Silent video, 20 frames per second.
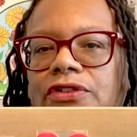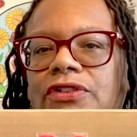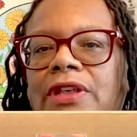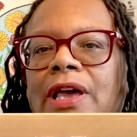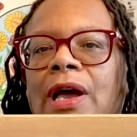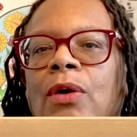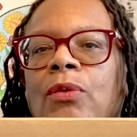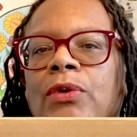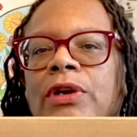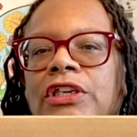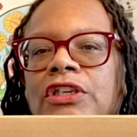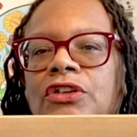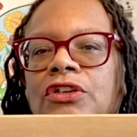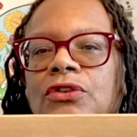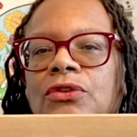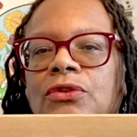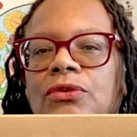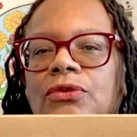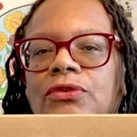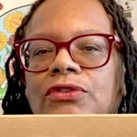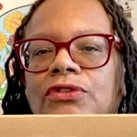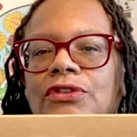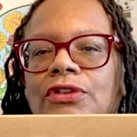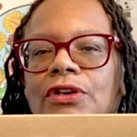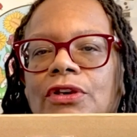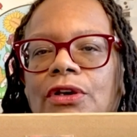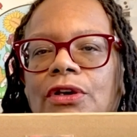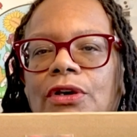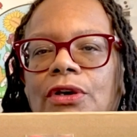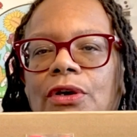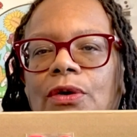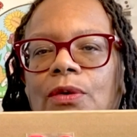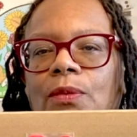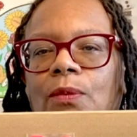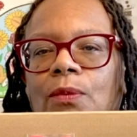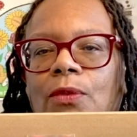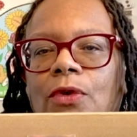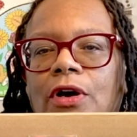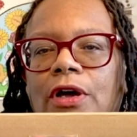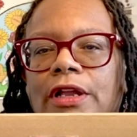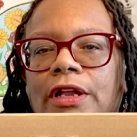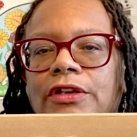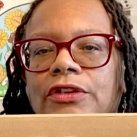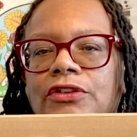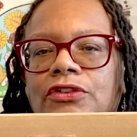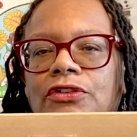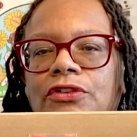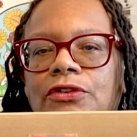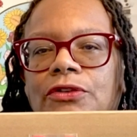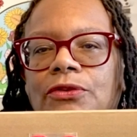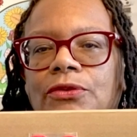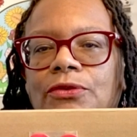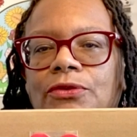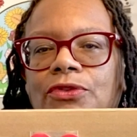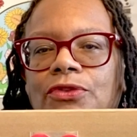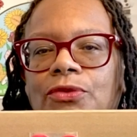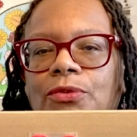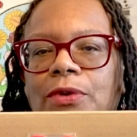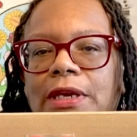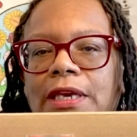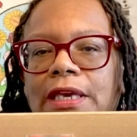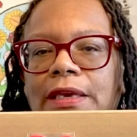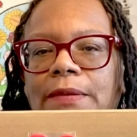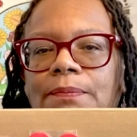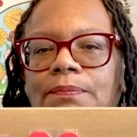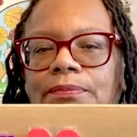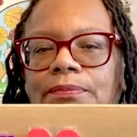that we used. 1, 2, 3.